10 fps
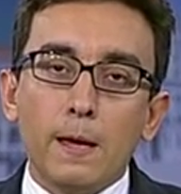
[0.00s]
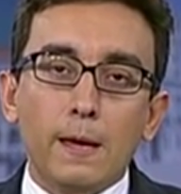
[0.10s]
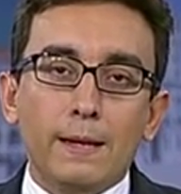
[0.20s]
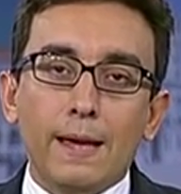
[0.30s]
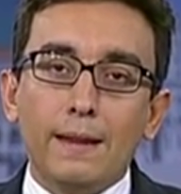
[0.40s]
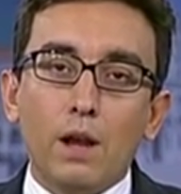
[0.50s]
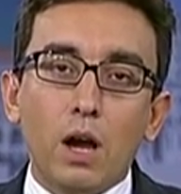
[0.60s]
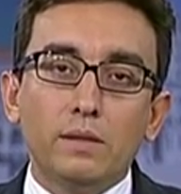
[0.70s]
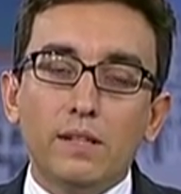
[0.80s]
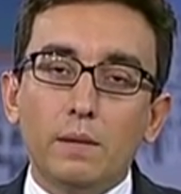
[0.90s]
It
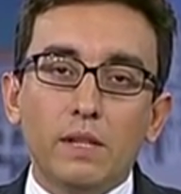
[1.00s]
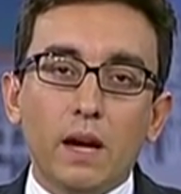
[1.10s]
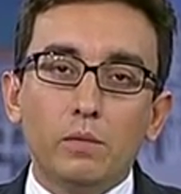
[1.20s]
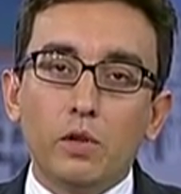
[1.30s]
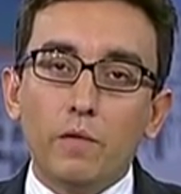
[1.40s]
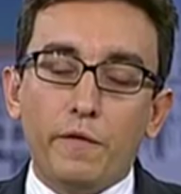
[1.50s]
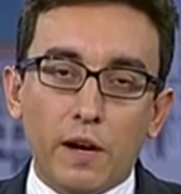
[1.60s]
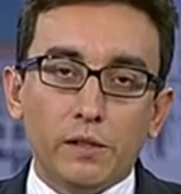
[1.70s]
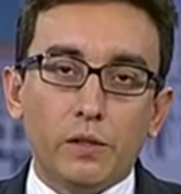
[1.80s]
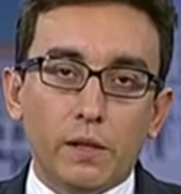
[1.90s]
cannot sometimes go
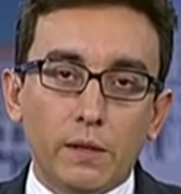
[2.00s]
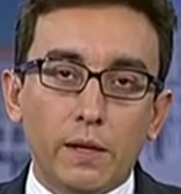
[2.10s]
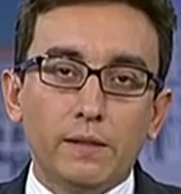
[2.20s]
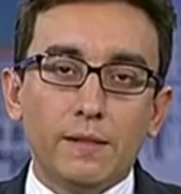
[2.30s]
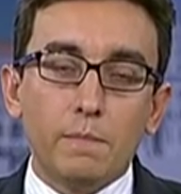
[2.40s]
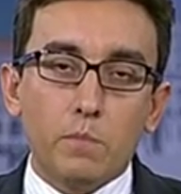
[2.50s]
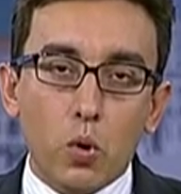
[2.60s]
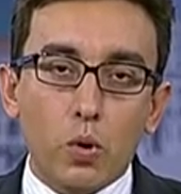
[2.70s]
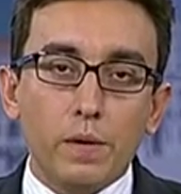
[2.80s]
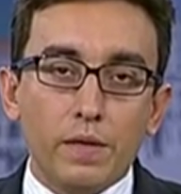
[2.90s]
faster than this. The
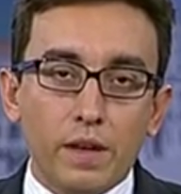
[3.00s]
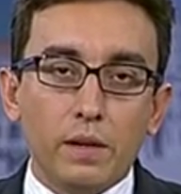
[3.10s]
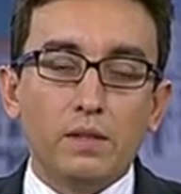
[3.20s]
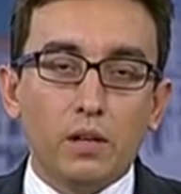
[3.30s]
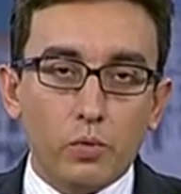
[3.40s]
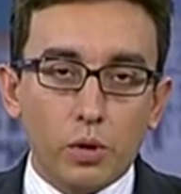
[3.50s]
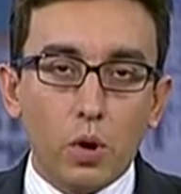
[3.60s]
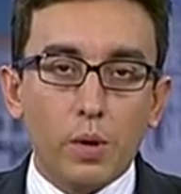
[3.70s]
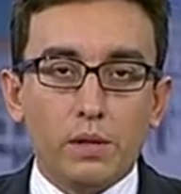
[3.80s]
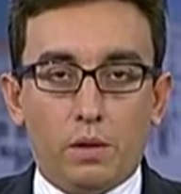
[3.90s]
important thing is that we're
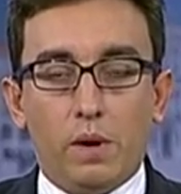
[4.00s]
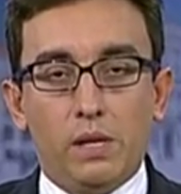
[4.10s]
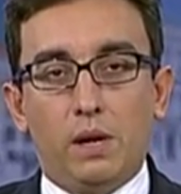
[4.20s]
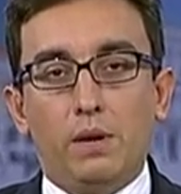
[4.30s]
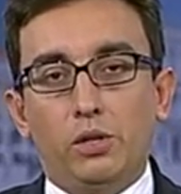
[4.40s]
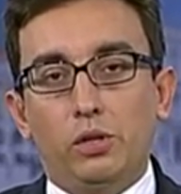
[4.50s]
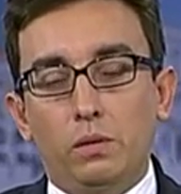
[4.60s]
going in the right direction.